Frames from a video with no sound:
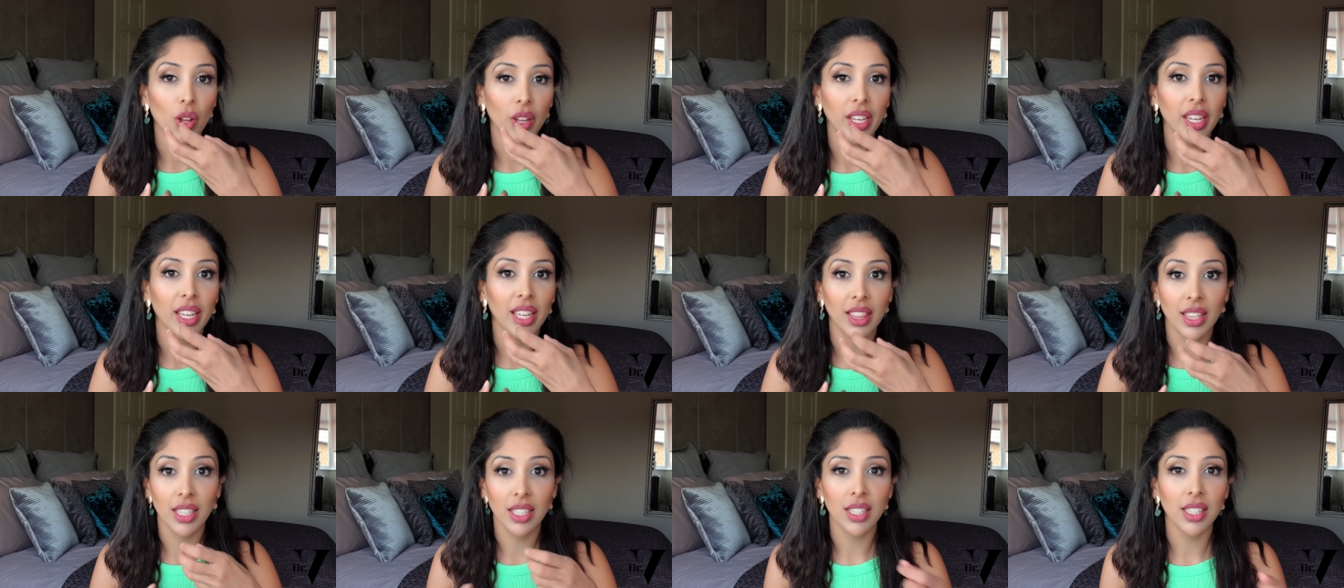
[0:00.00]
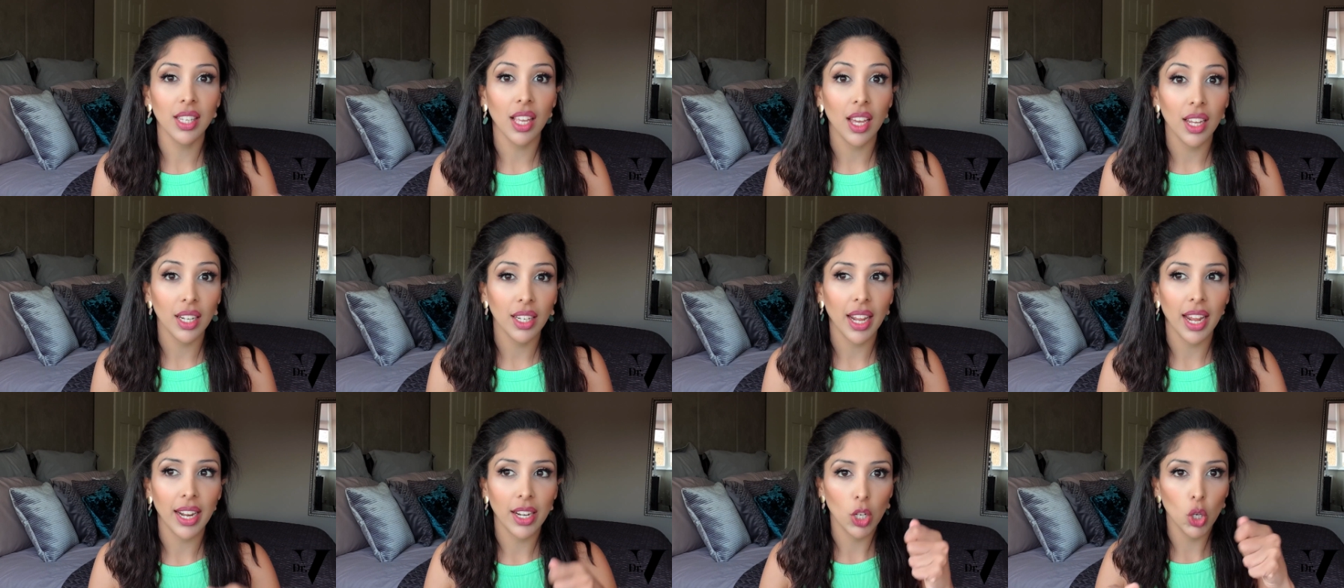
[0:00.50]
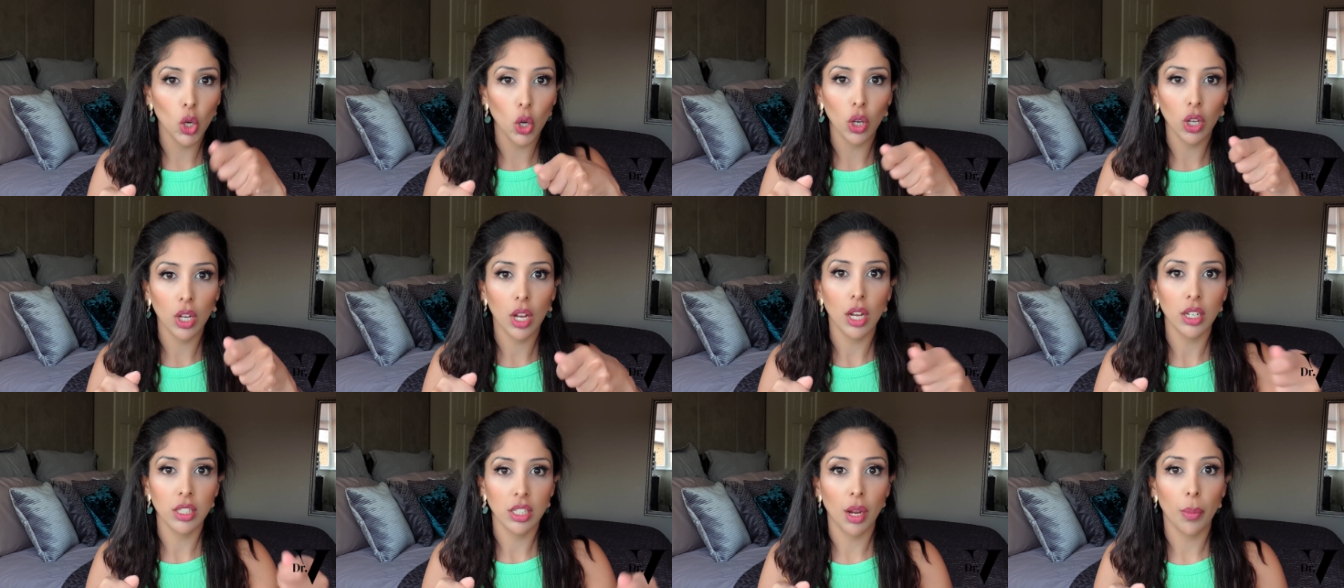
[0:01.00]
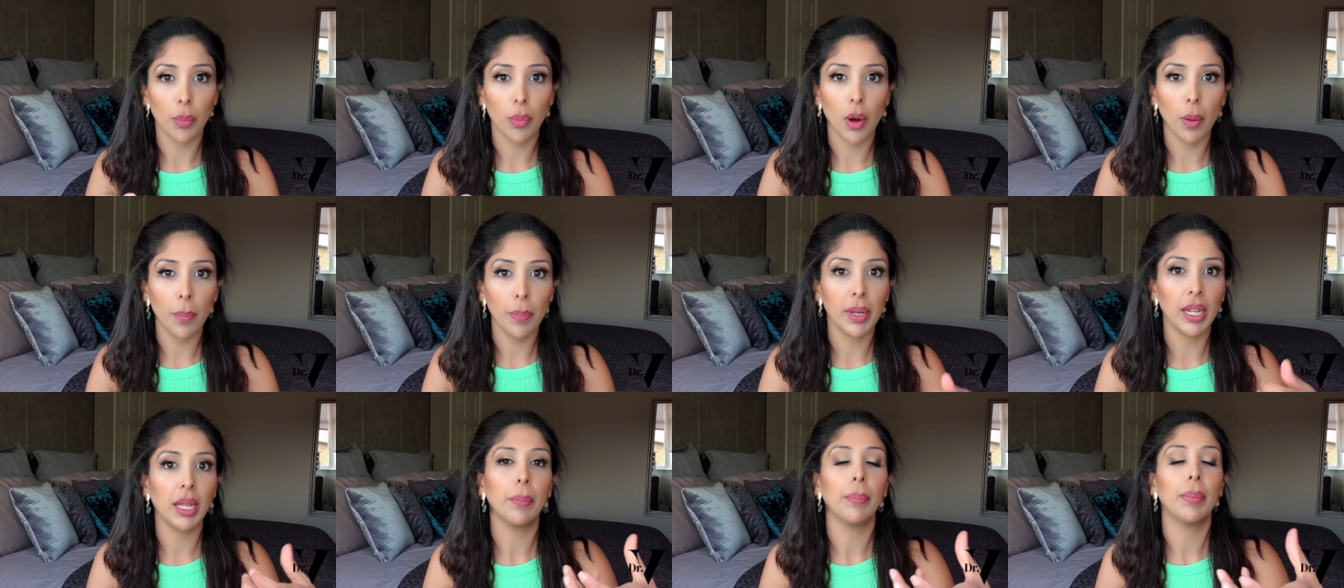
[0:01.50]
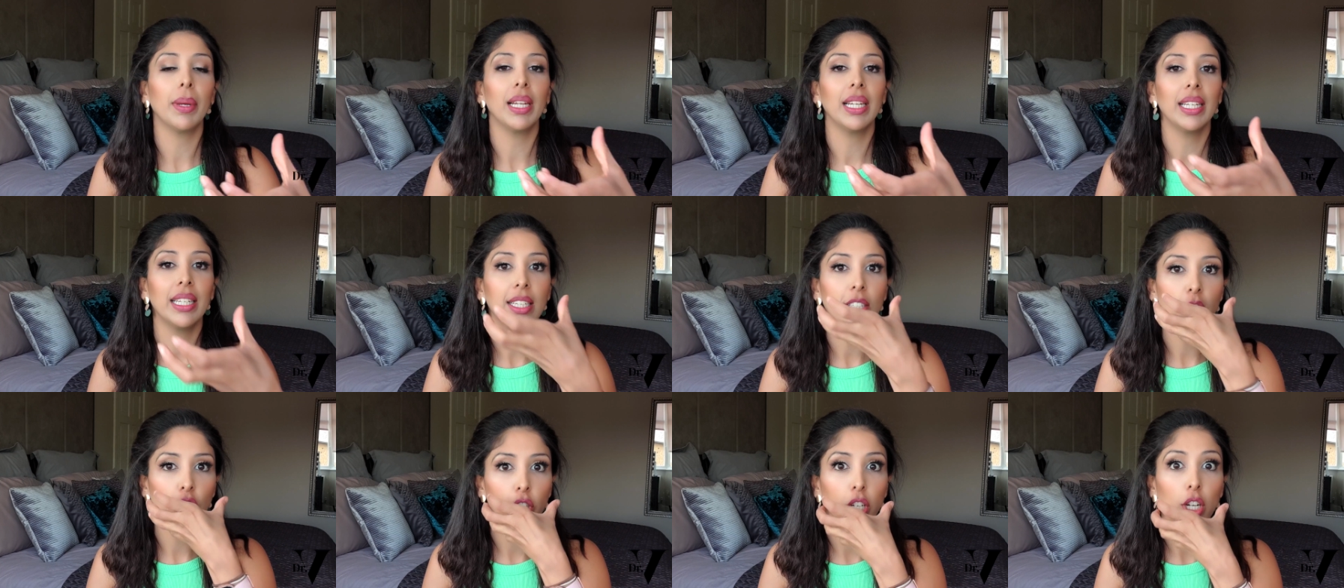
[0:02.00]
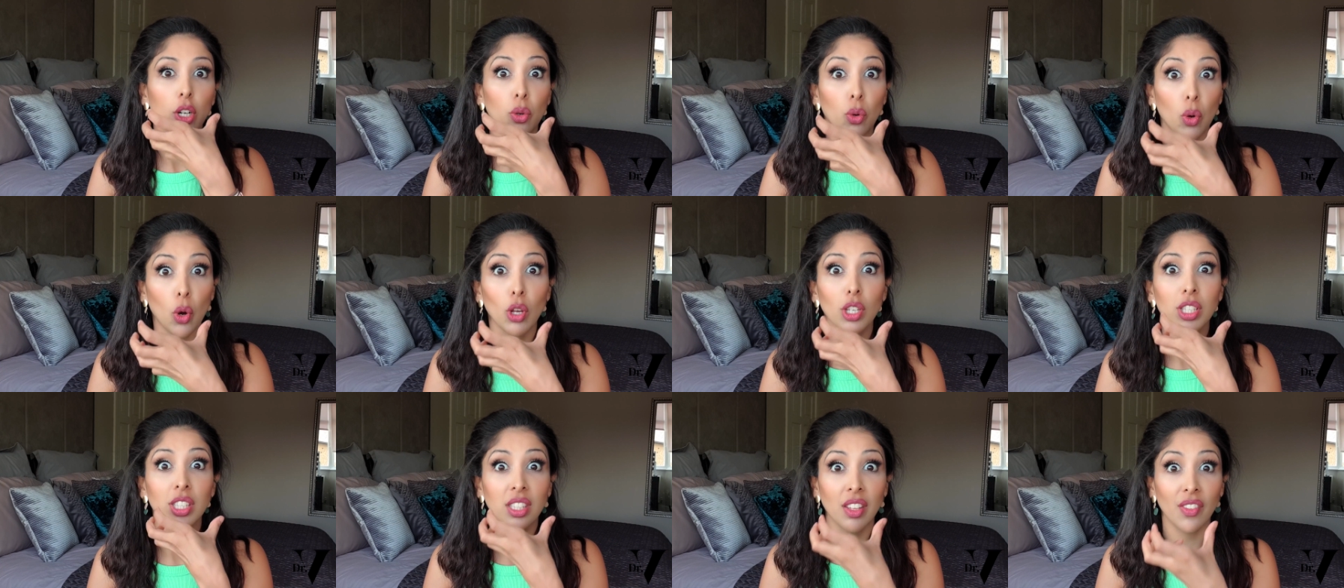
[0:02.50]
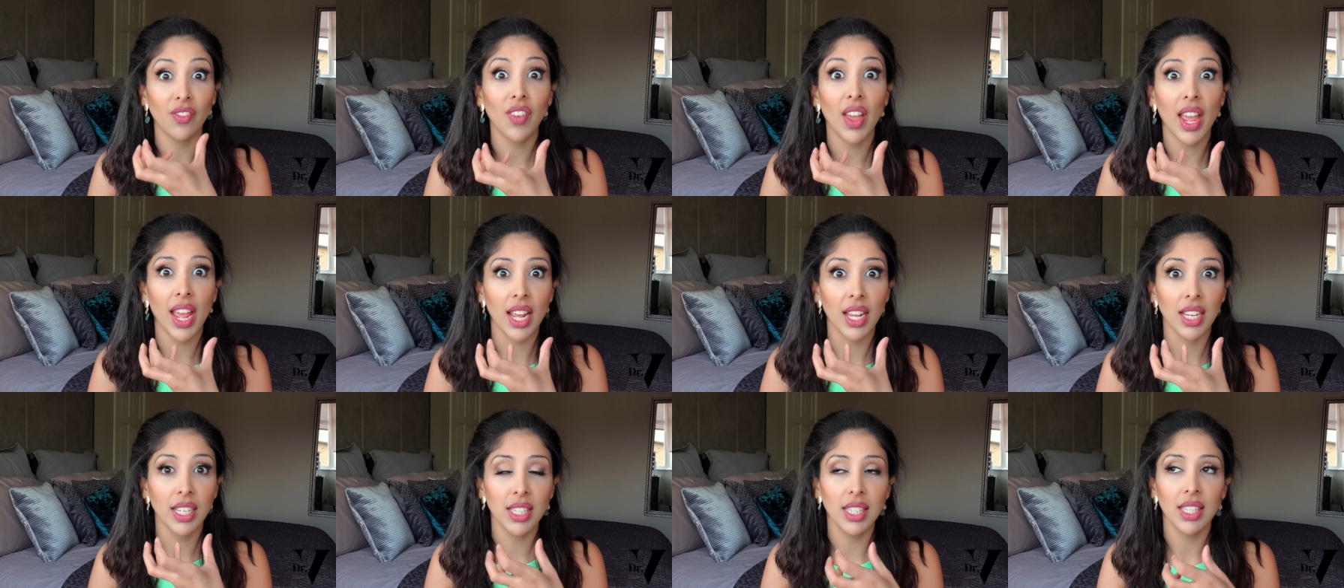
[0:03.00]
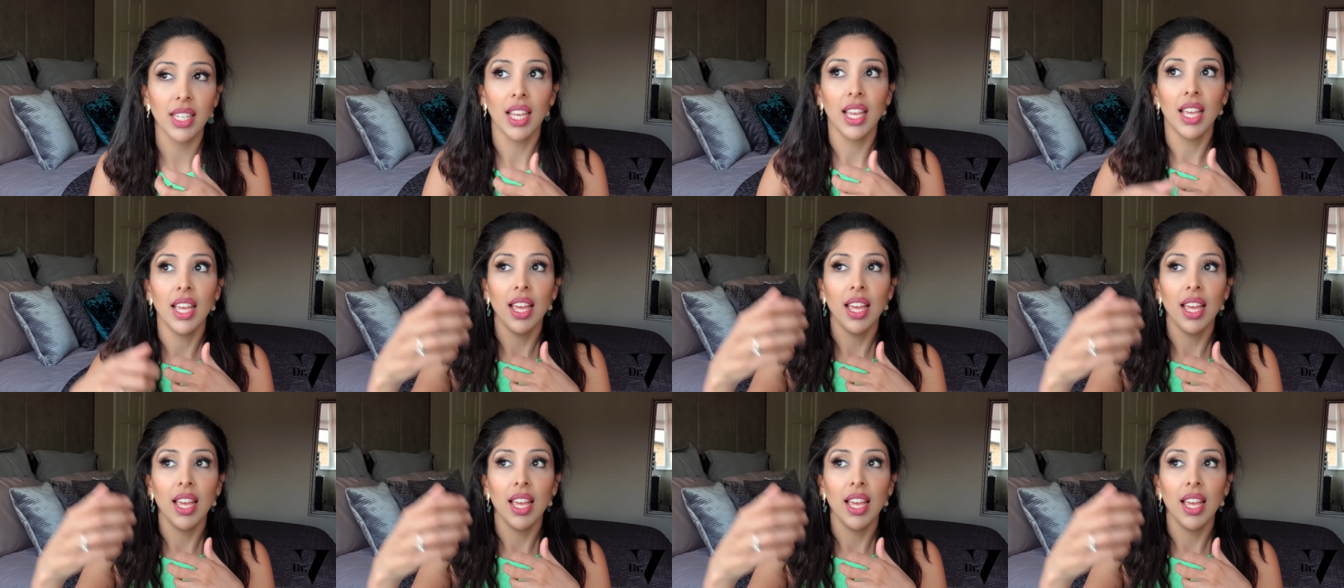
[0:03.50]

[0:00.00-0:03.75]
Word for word: in the sun and not cut up properly, but literally across the face